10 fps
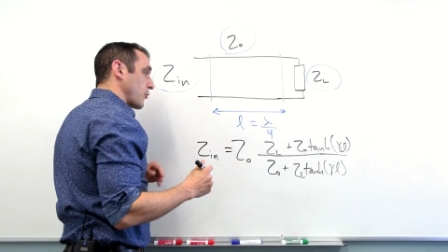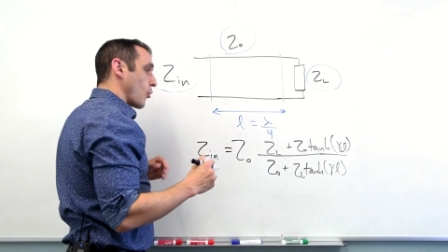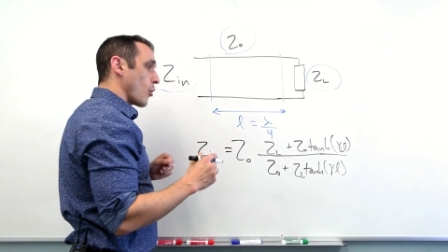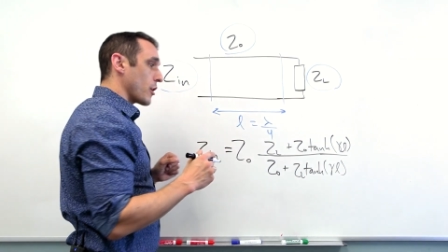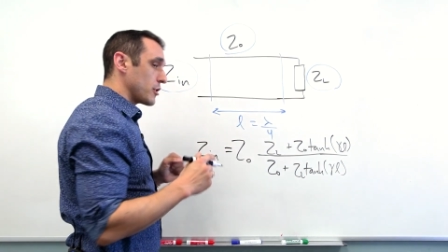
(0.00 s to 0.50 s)

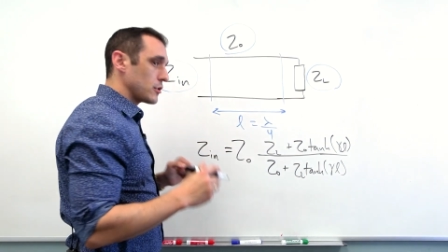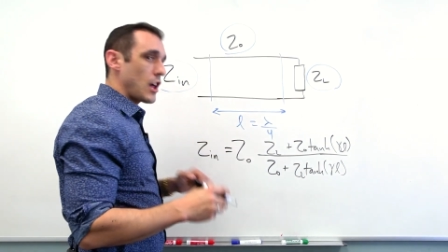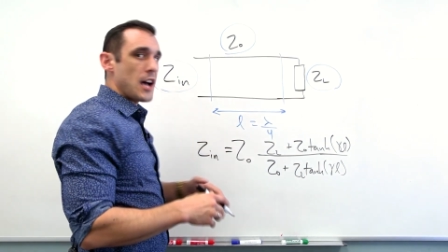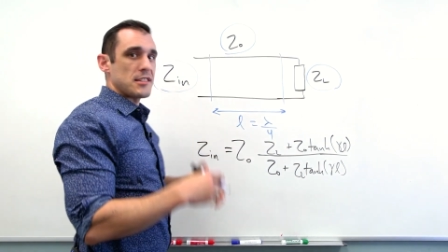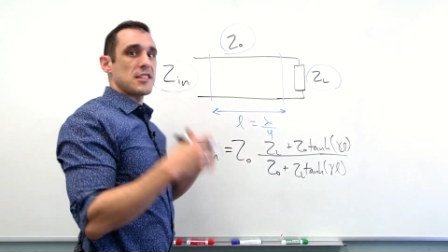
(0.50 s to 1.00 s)
4, your
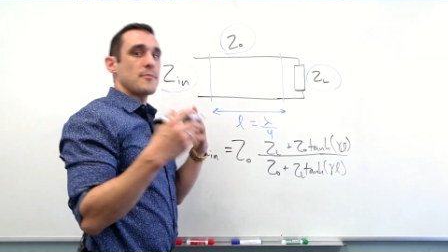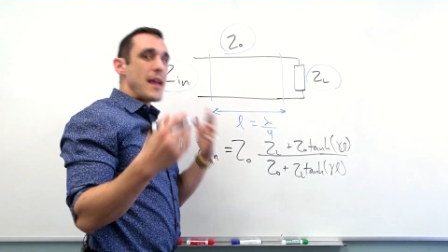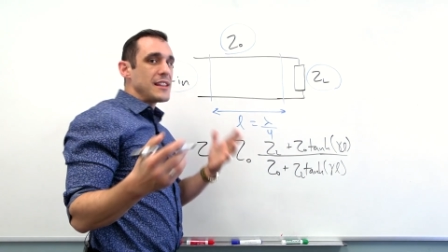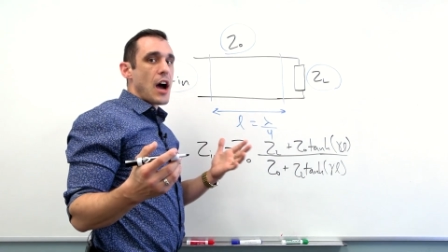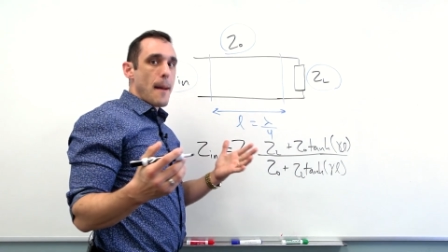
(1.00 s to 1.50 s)
losses
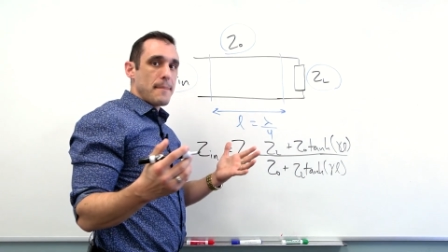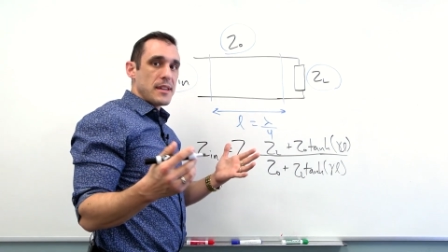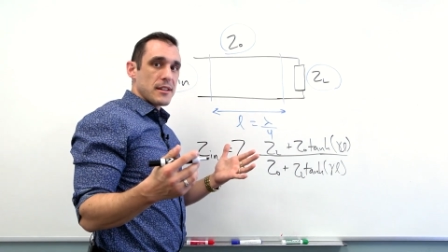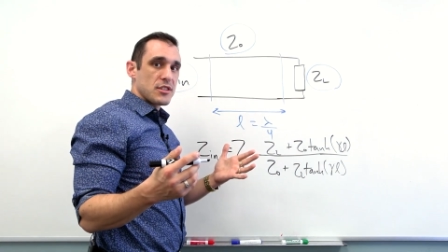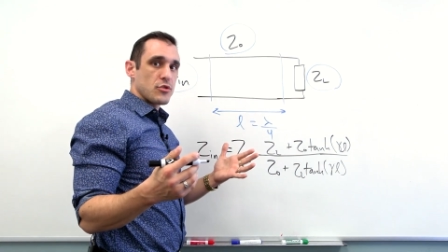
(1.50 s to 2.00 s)
may not
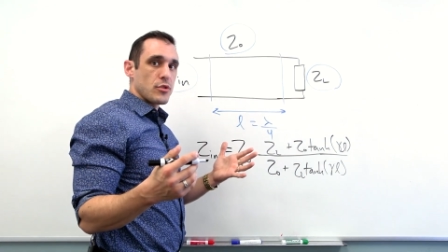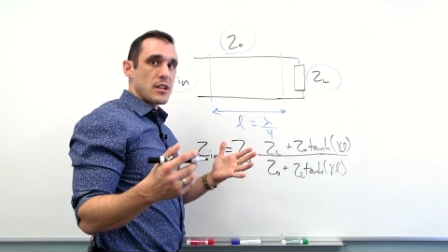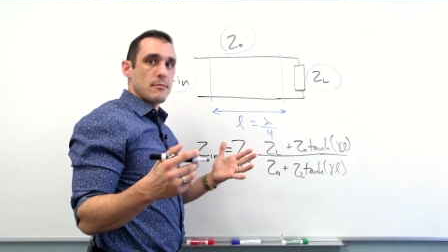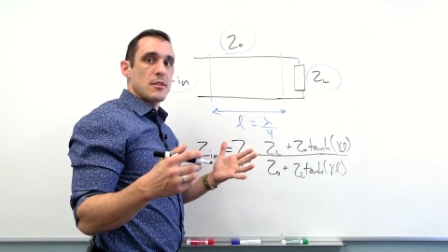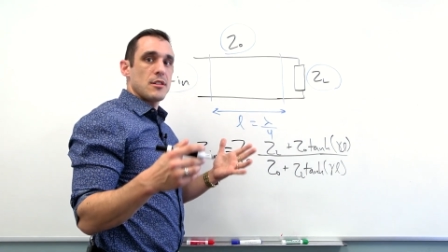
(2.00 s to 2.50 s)
be
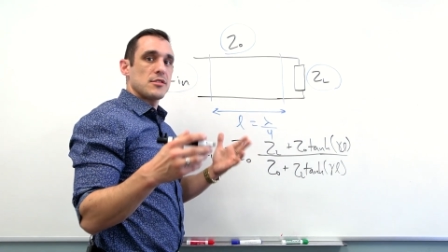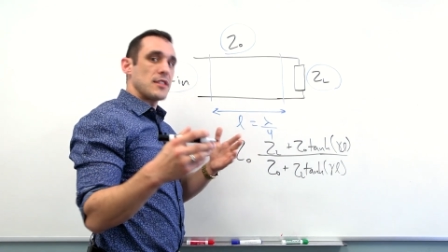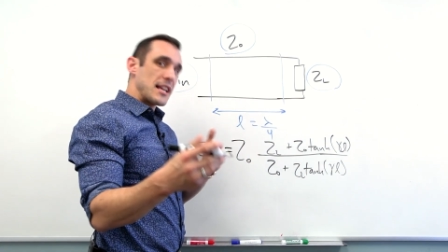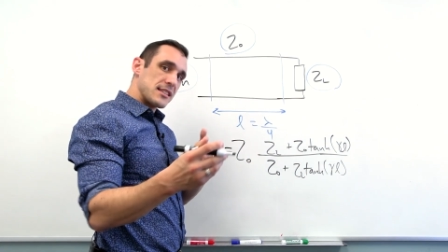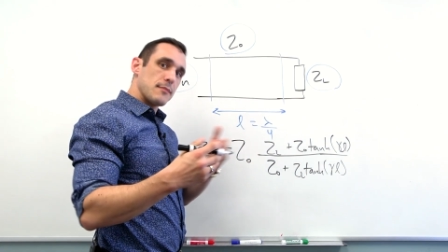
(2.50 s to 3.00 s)
extreme.
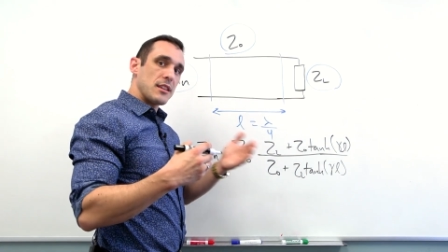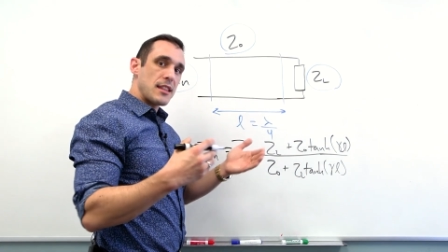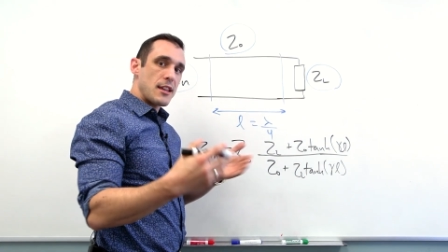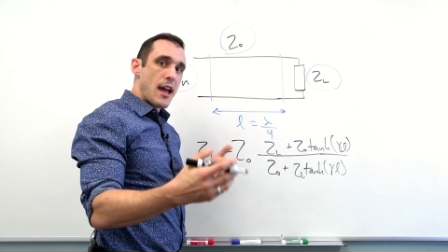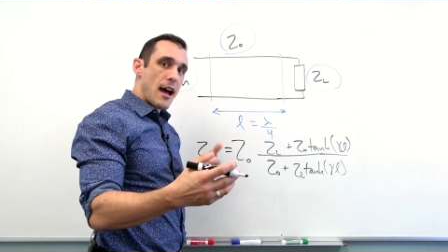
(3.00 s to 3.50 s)
So that's something
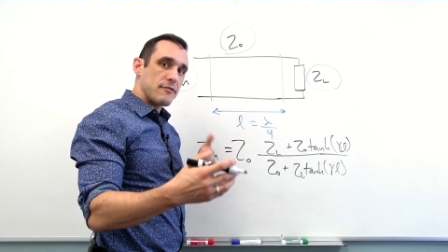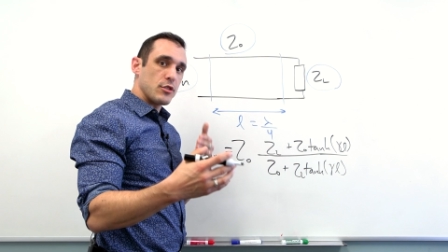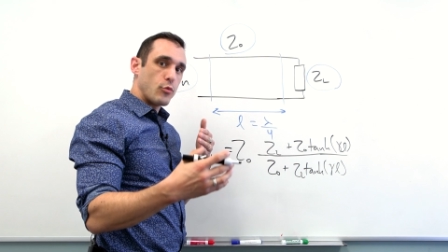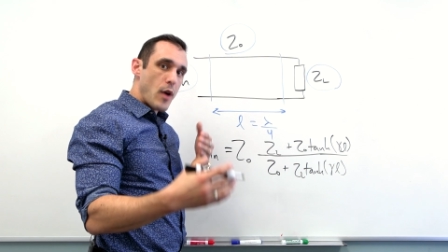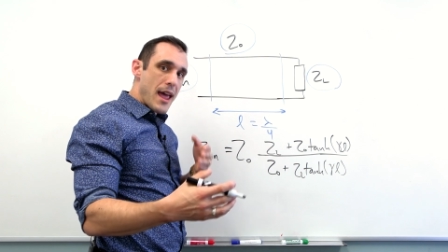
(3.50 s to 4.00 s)
that you have
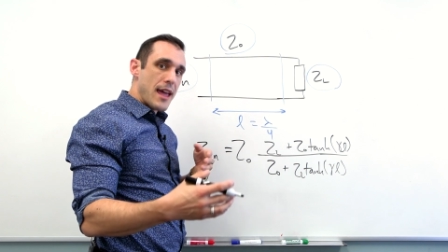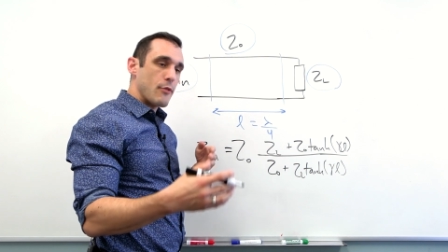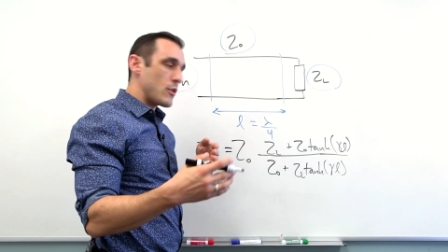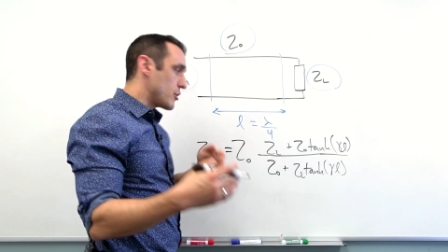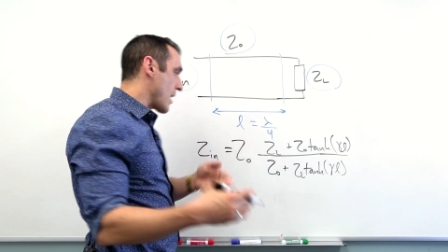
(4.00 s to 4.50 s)
to
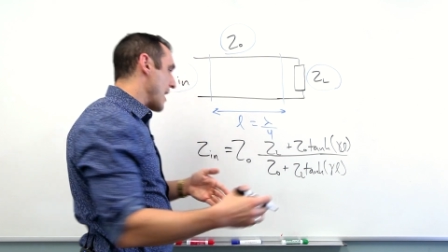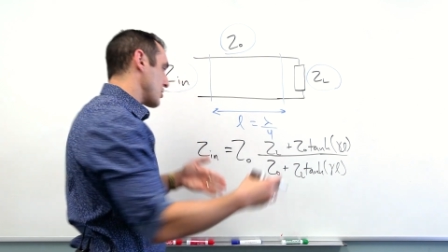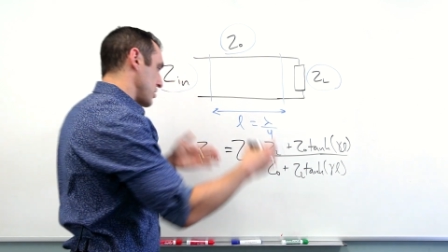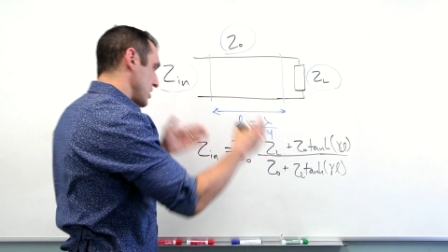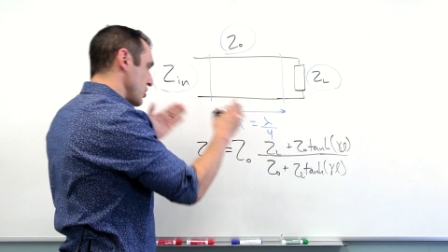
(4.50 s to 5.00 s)
weigh when you're
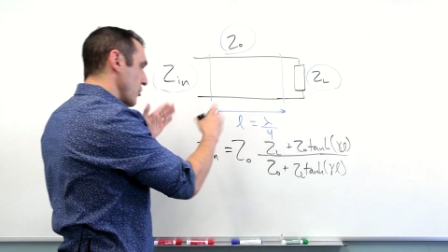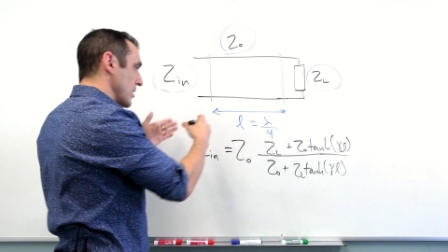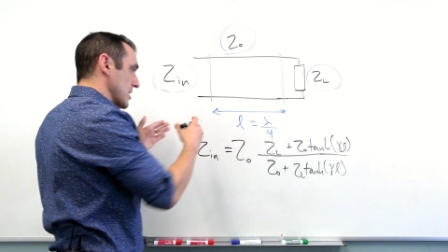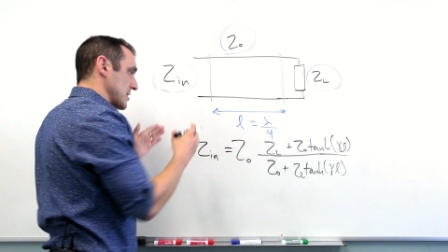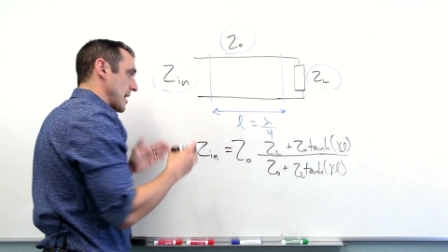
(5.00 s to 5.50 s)
actually
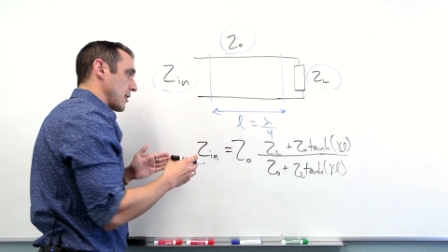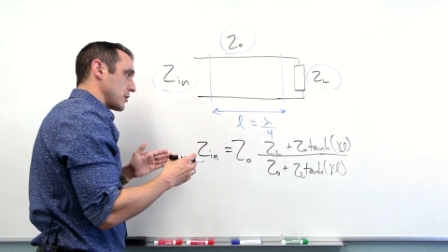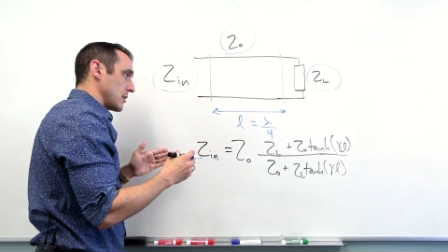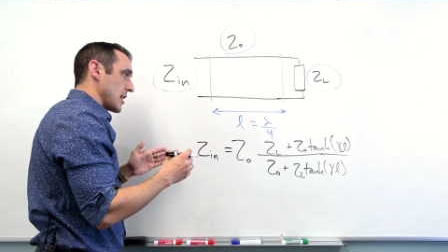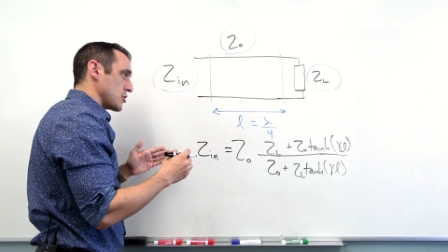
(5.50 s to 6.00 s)
doing this
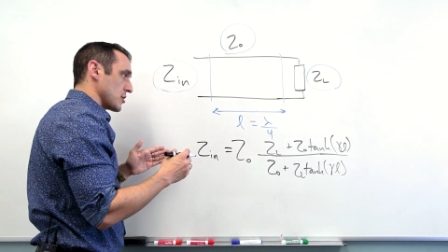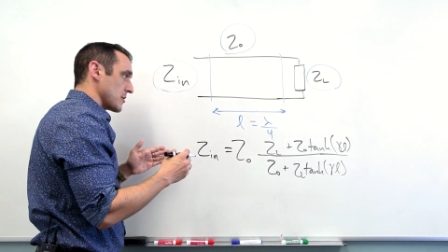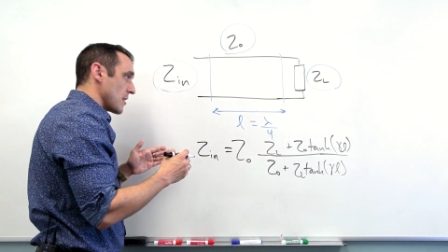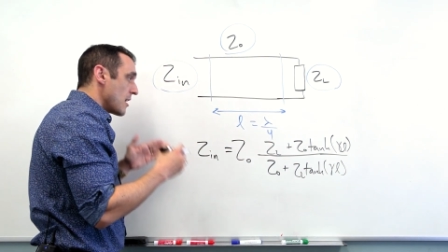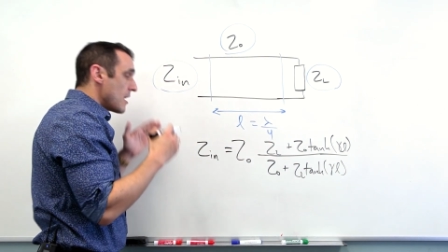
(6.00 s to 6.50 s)
calculation.